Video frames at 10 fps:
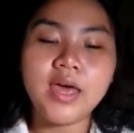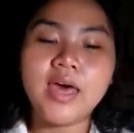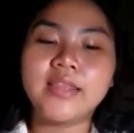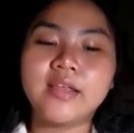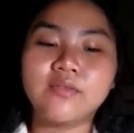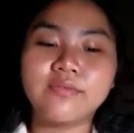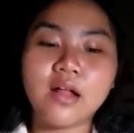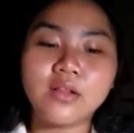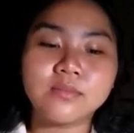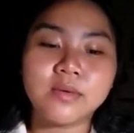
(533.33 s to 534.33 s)
and then
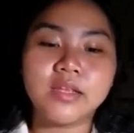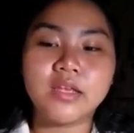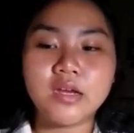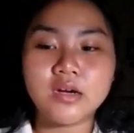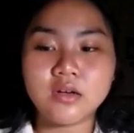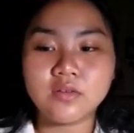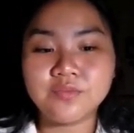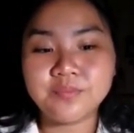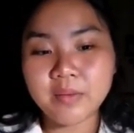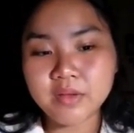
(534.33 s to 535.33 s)
followed by the year of
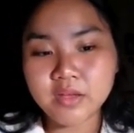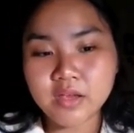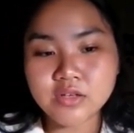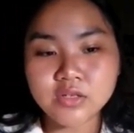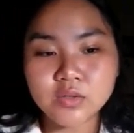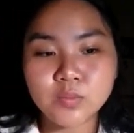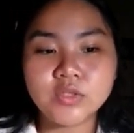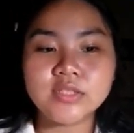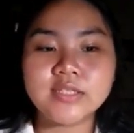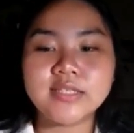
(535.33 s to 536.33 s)
publication,
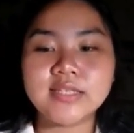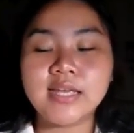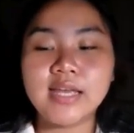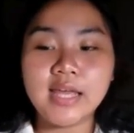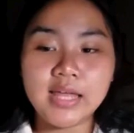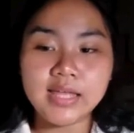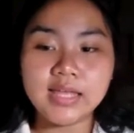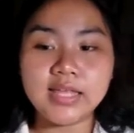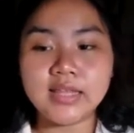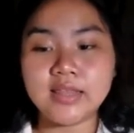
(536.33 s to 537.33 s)
which is
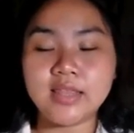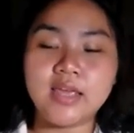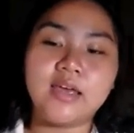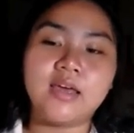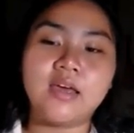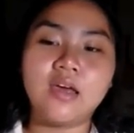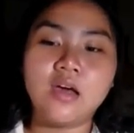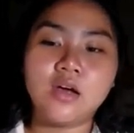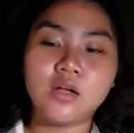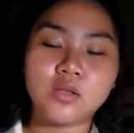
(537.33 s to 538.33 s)
in the
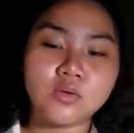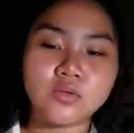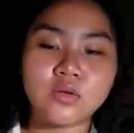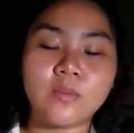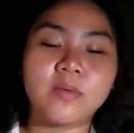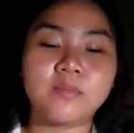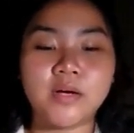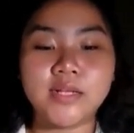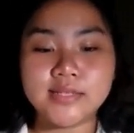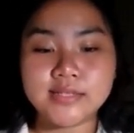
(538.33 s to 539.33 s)
close open
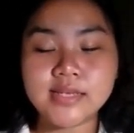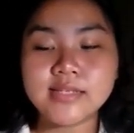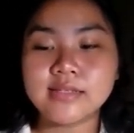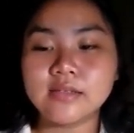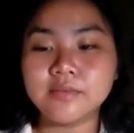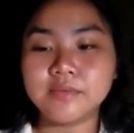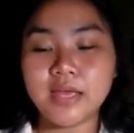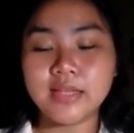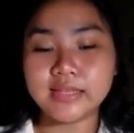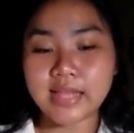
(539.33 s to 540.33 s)
parentheses.
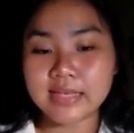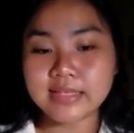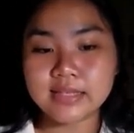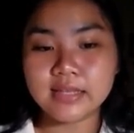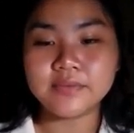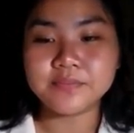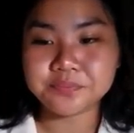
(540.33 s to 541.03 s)
And lastly,